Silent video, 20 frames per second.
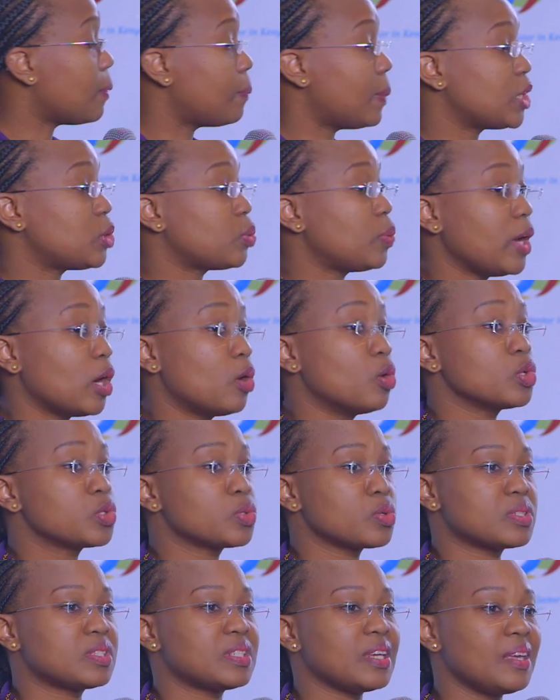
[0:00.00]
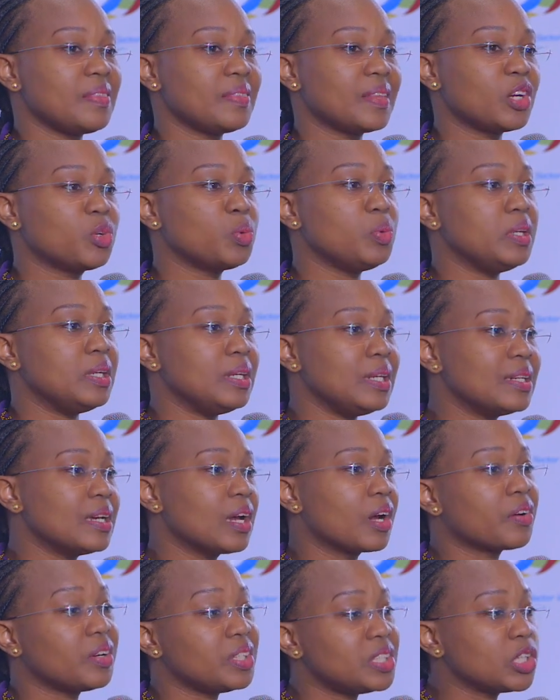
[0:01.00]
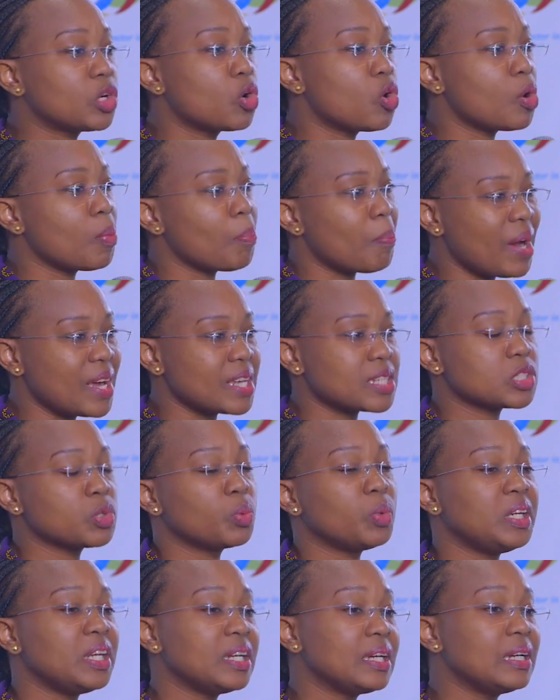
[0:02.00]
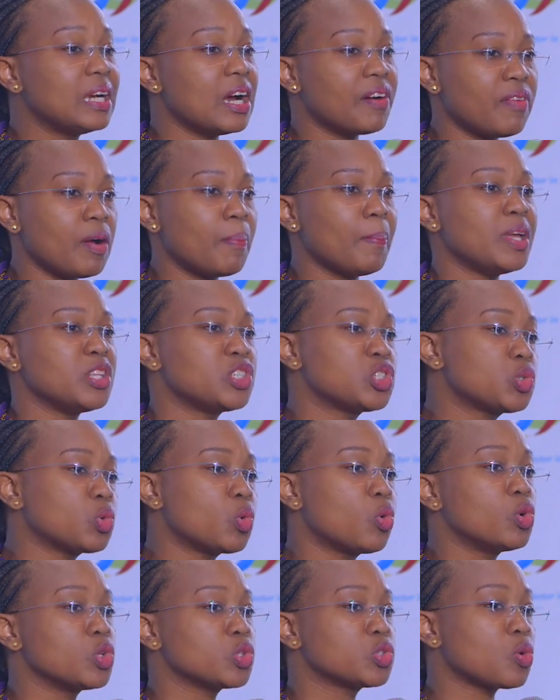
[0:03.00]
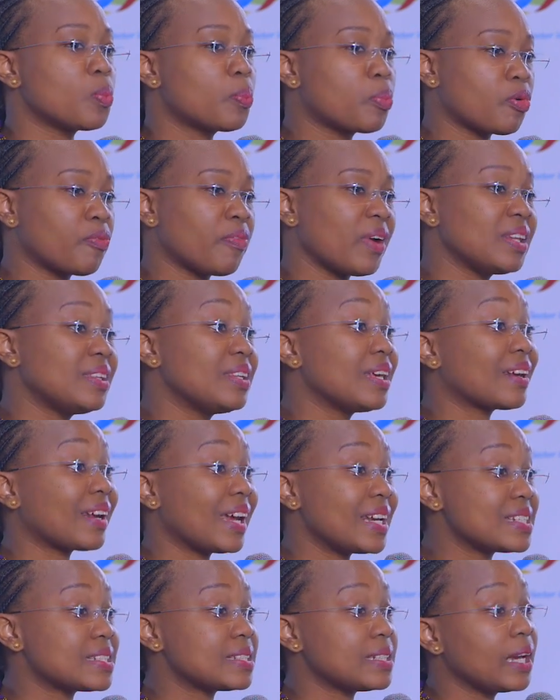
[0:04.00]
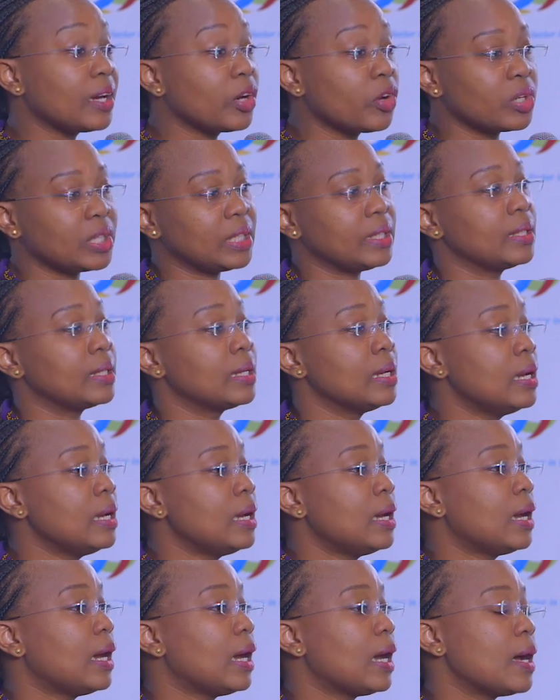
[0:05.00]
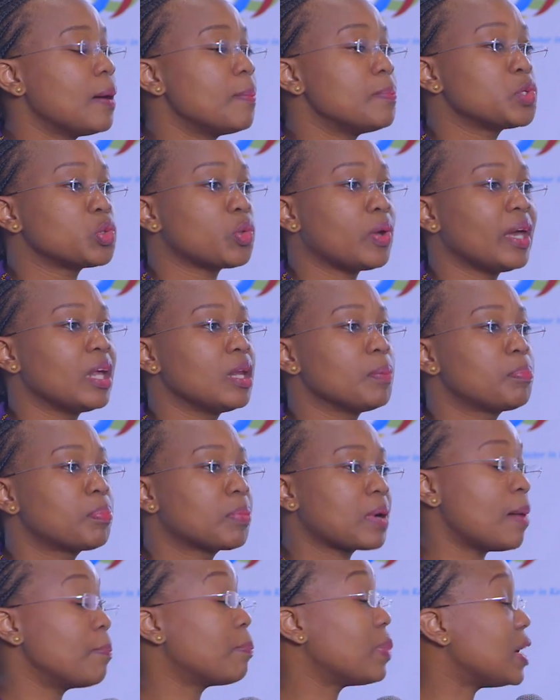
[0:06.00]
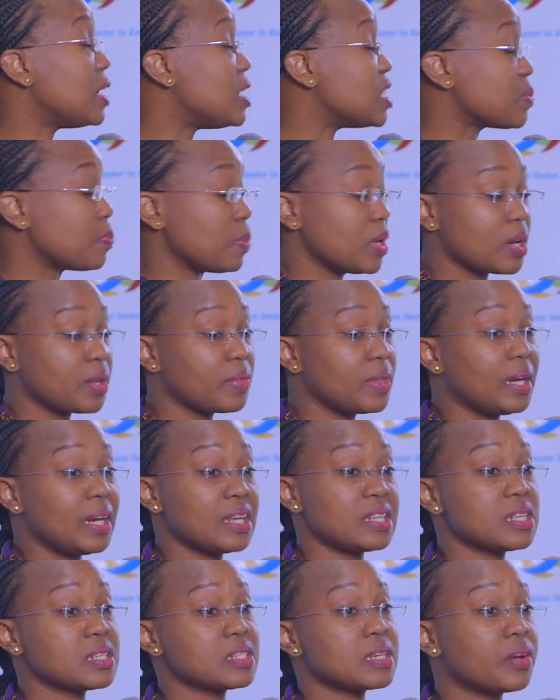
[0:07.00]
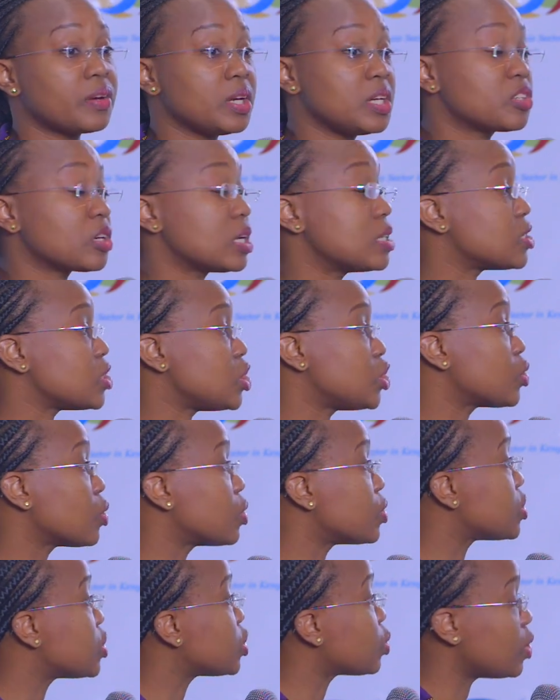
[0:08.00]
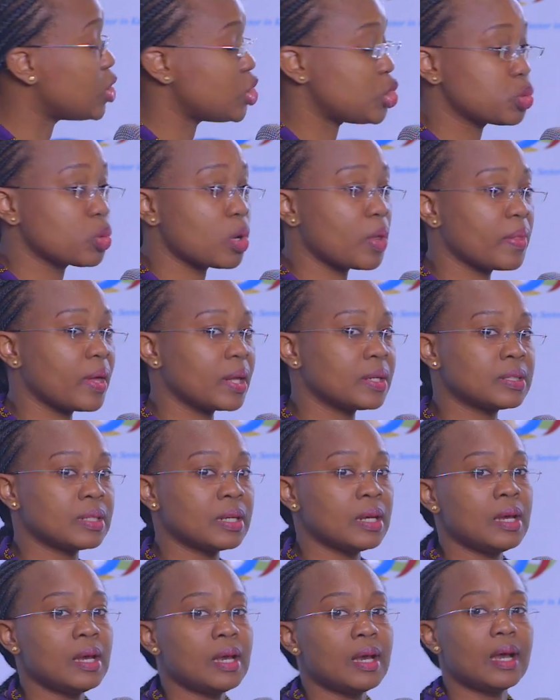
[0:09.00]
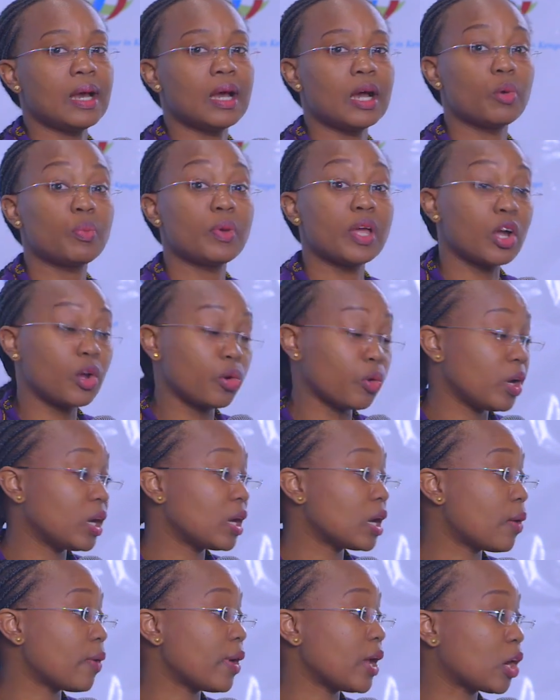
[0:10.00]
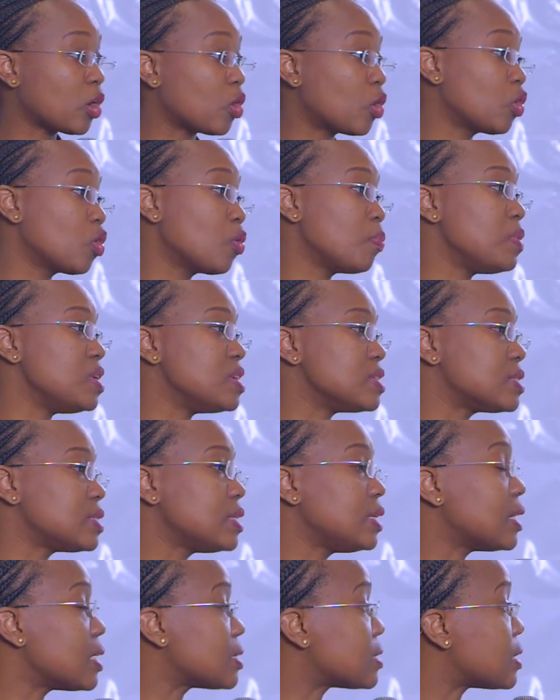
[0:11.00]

But we are also saying that we need a critical mass. We need governments to also provide the right signaling to help companies make the necessary transitions to ensure that we are growing our economies in a